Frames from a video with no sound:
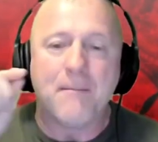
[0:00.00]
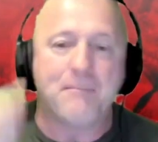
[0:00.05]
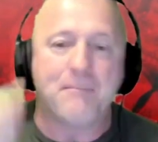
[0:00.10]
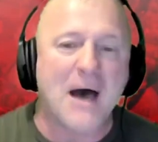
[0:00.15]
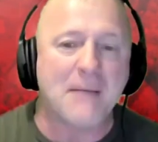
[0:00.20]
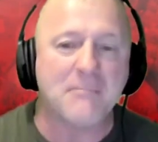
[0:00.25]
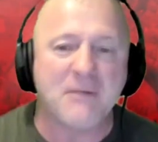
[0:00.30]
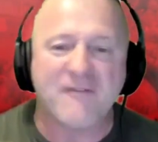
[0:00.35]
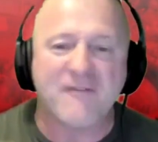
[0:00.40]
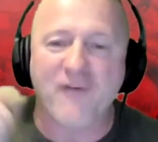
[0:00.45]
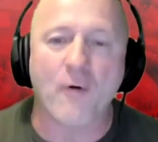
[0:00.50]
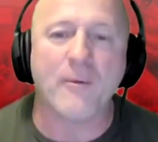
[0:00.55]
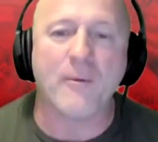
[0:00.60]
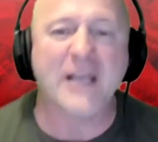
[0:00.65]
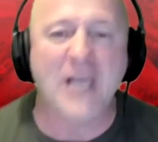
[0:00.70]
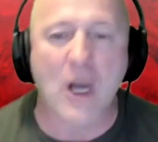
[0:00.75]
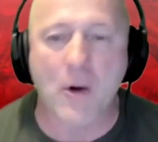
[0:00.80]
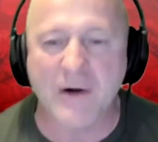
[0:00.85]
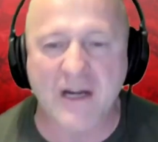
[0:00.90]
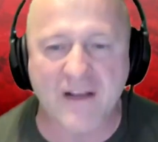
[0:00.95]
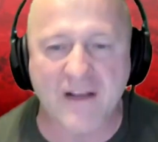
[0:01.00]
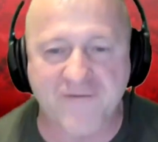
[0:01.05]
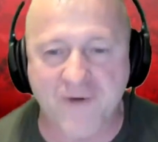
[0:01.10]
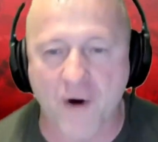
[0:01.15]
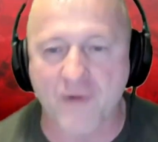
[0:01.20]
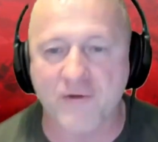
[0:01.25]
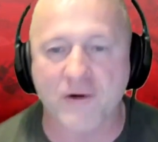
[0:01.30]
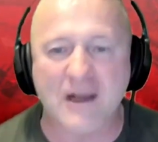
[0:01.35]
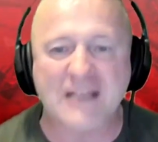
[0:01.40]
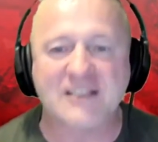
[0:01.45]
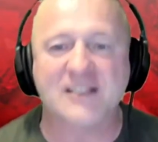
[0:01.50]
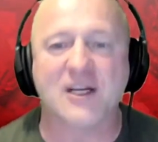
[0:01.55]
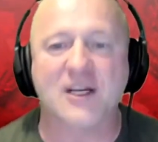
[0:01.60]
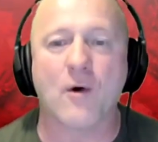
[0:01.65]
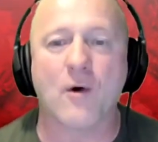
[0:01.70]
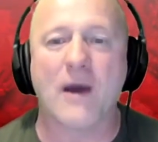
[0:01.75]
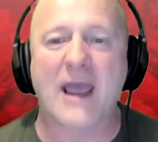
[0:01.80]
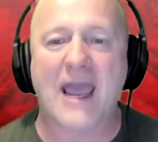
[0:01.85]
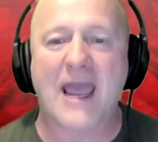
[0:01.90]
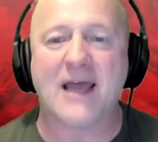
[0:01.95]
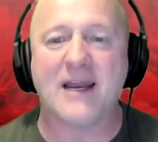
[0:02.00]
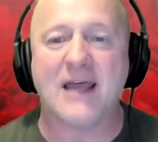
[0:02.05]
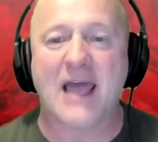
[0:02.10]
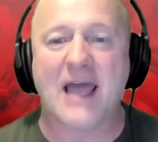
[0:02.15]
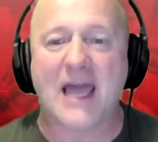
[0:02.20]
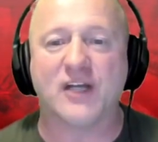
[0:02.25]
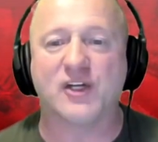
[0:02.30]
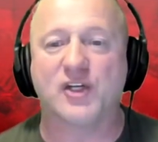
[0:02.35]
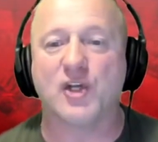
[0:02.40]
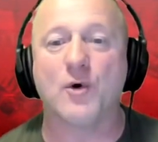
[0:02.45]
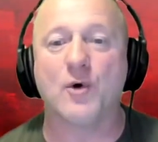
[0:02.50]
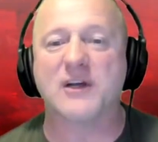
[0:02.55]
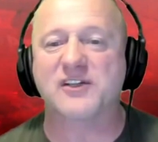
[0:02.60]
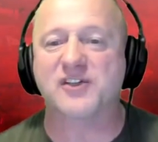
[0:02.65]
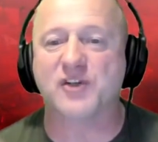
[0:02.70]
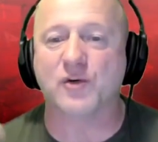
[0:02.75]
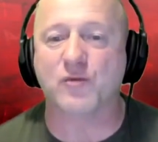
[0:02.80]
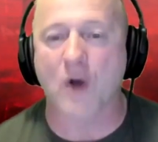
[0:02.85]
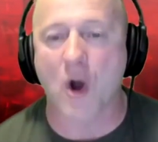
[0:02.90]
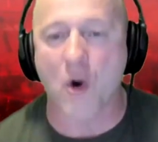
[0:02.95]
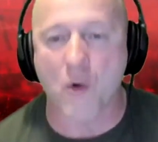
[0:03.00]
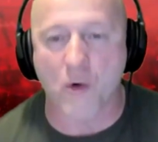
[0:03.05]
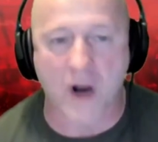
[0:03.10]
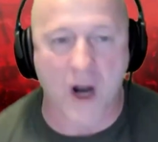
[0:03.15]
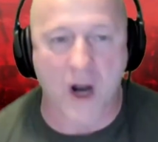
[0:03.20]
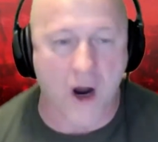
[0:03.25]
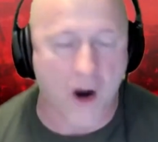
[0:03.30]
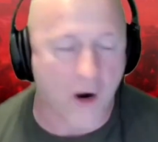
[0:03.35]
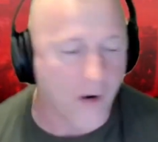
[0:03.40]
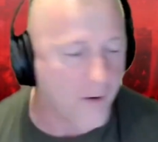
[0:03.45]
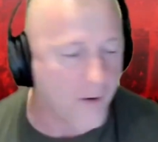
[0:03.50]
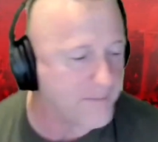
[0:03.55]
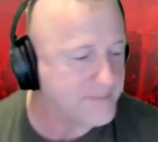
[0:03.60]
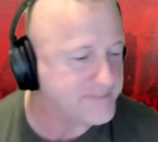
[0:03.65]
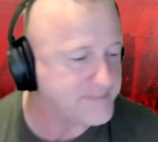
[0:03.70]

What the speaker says: But before we go any further, let's go ahead and do us a roll call.